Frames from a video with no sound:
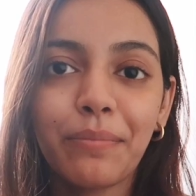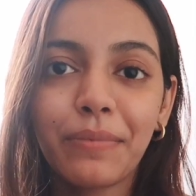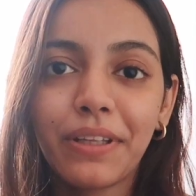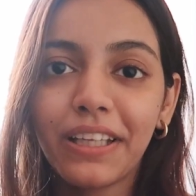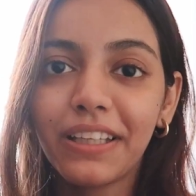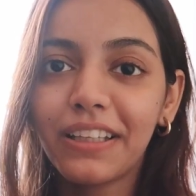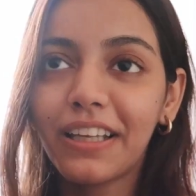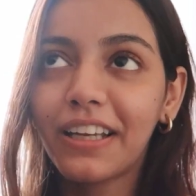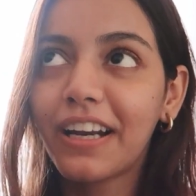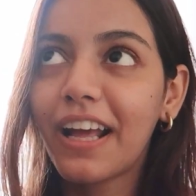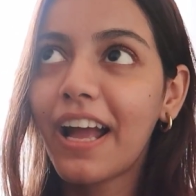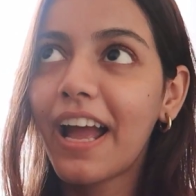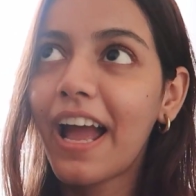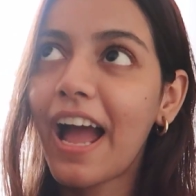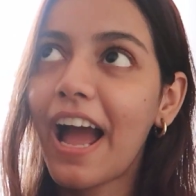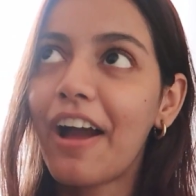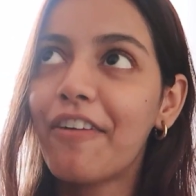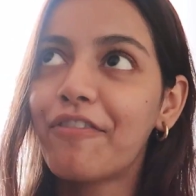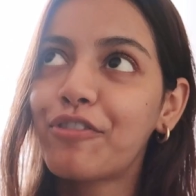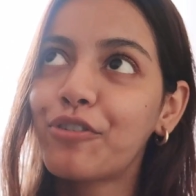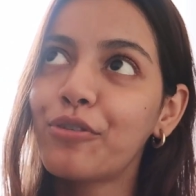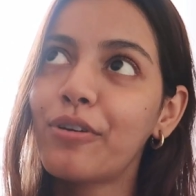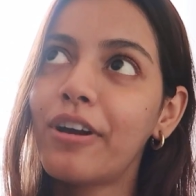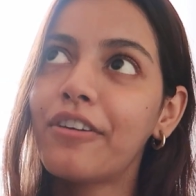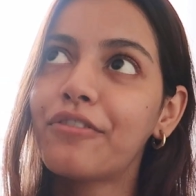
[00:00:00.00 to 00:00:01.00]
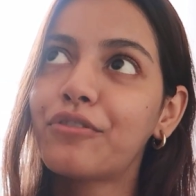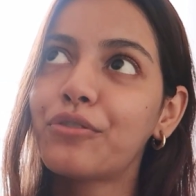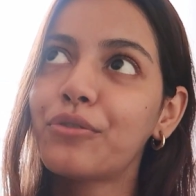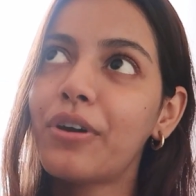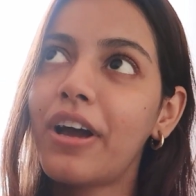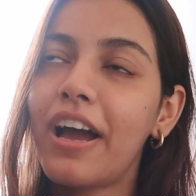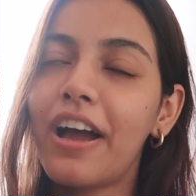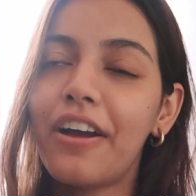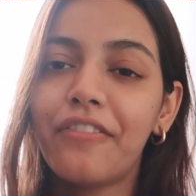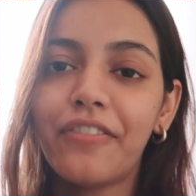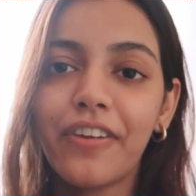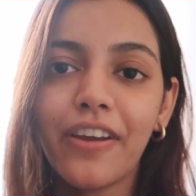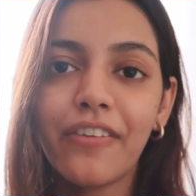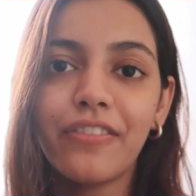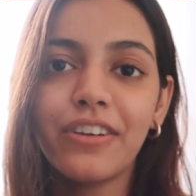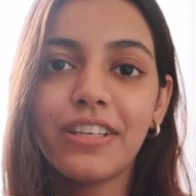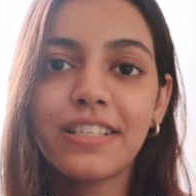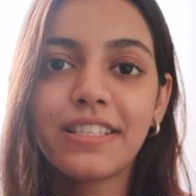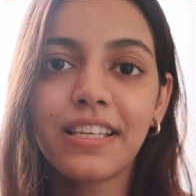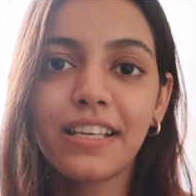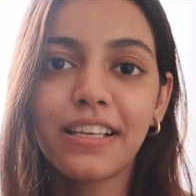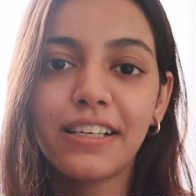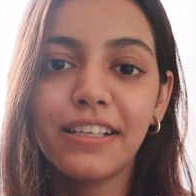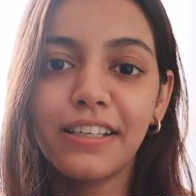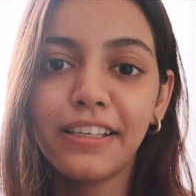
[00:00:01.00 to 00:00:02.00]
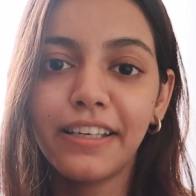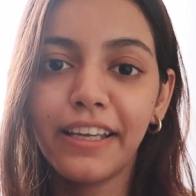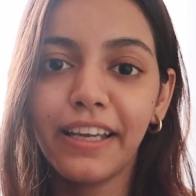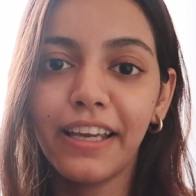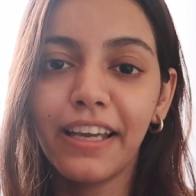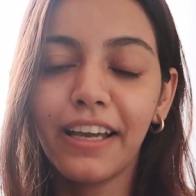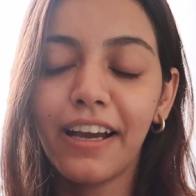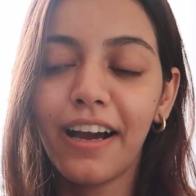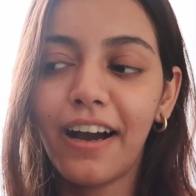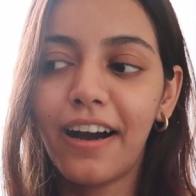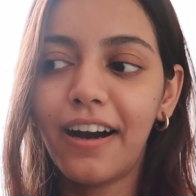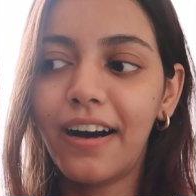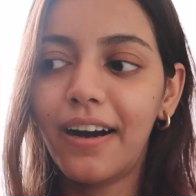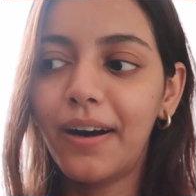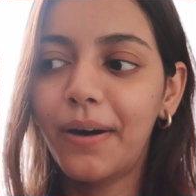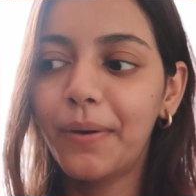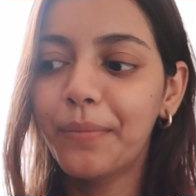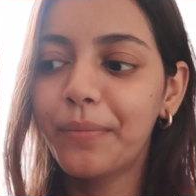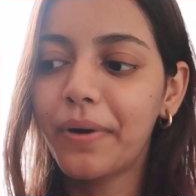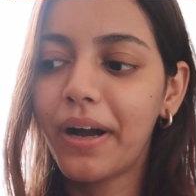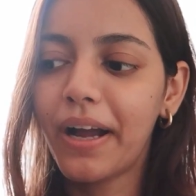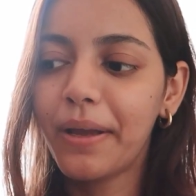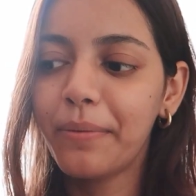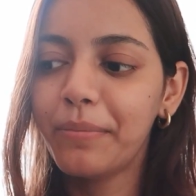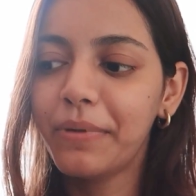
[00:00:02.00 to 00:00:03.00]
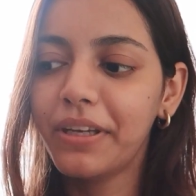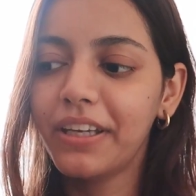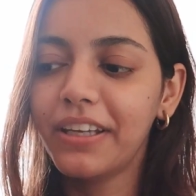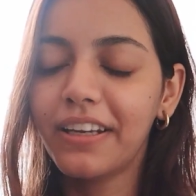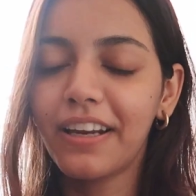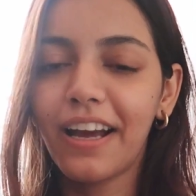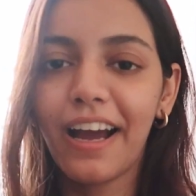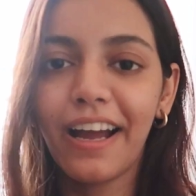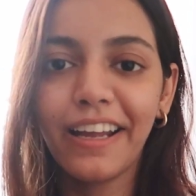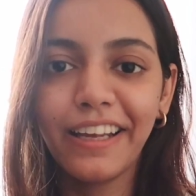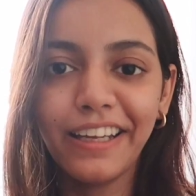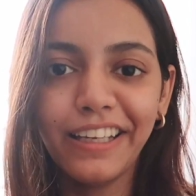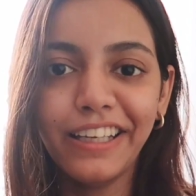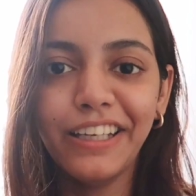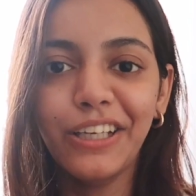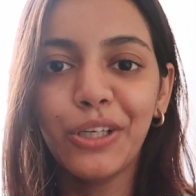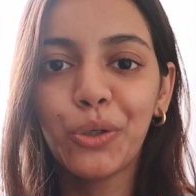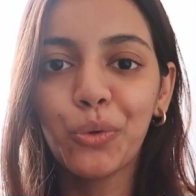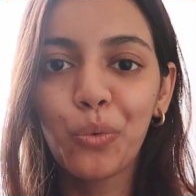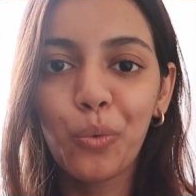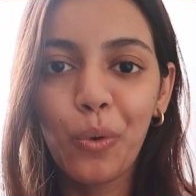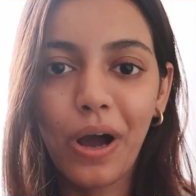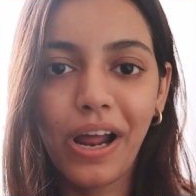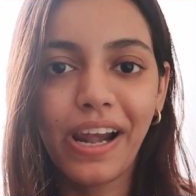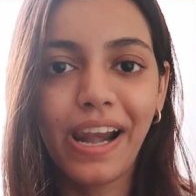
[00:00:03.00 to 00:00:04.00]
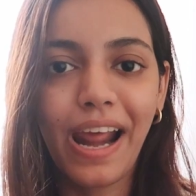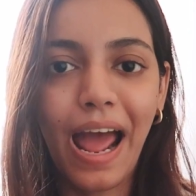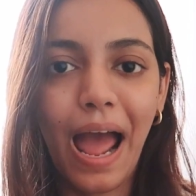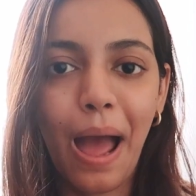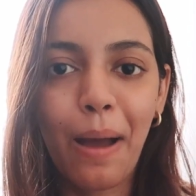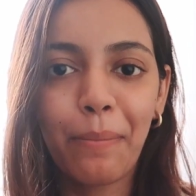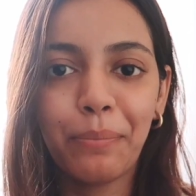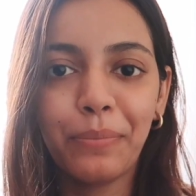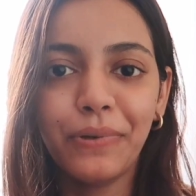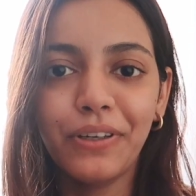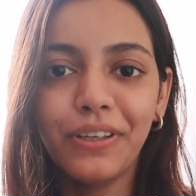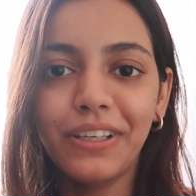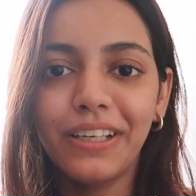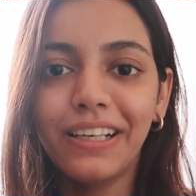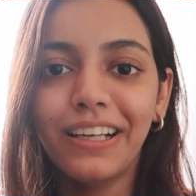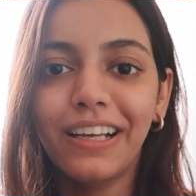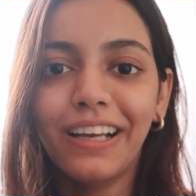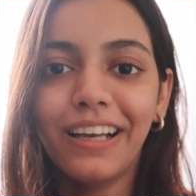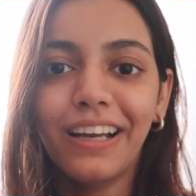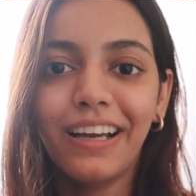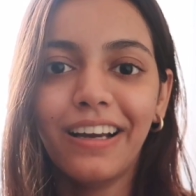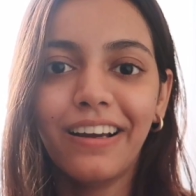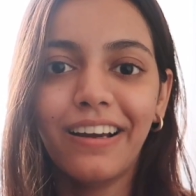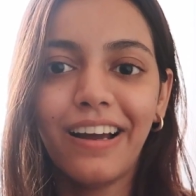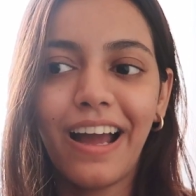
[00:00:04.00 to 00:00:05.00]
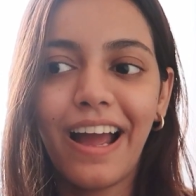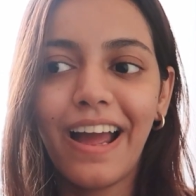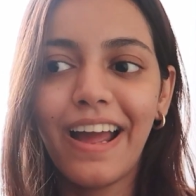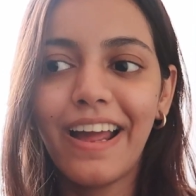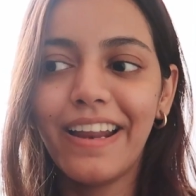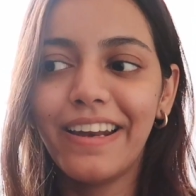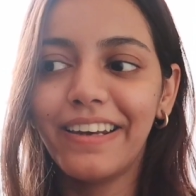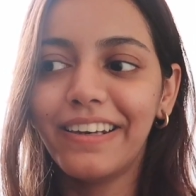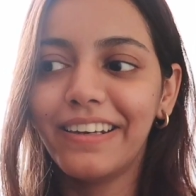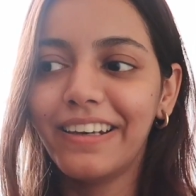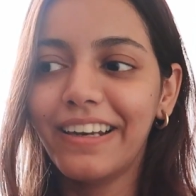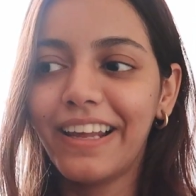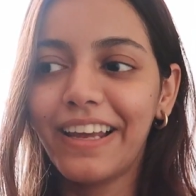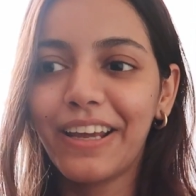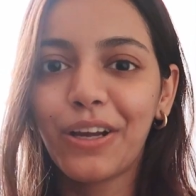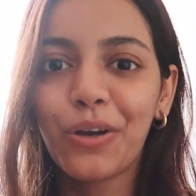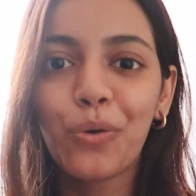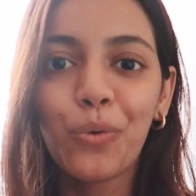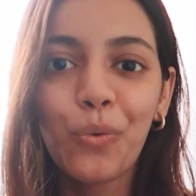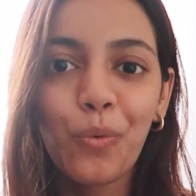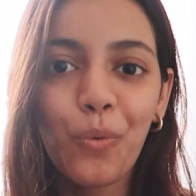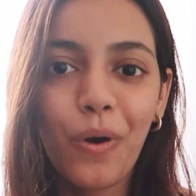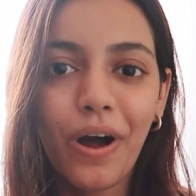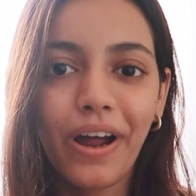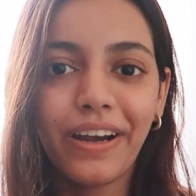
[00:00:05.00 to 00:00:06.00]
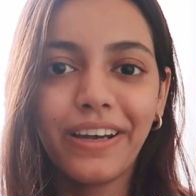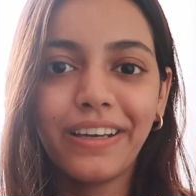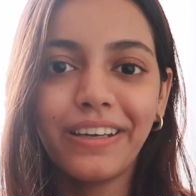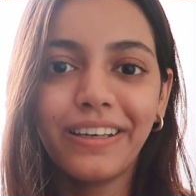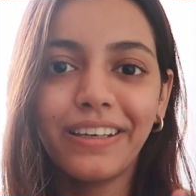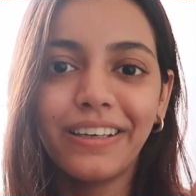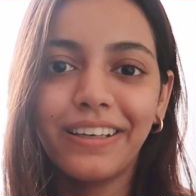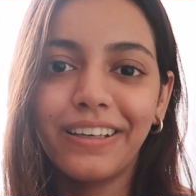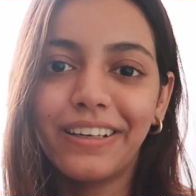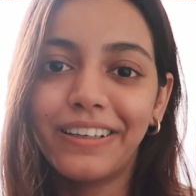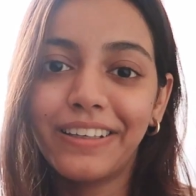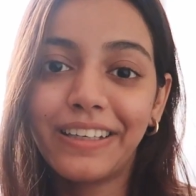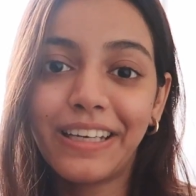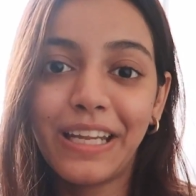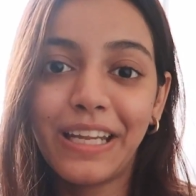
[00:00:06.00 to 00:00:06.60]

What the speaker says: something that I have to have every single day. I mean, I eat 1 apple and like 1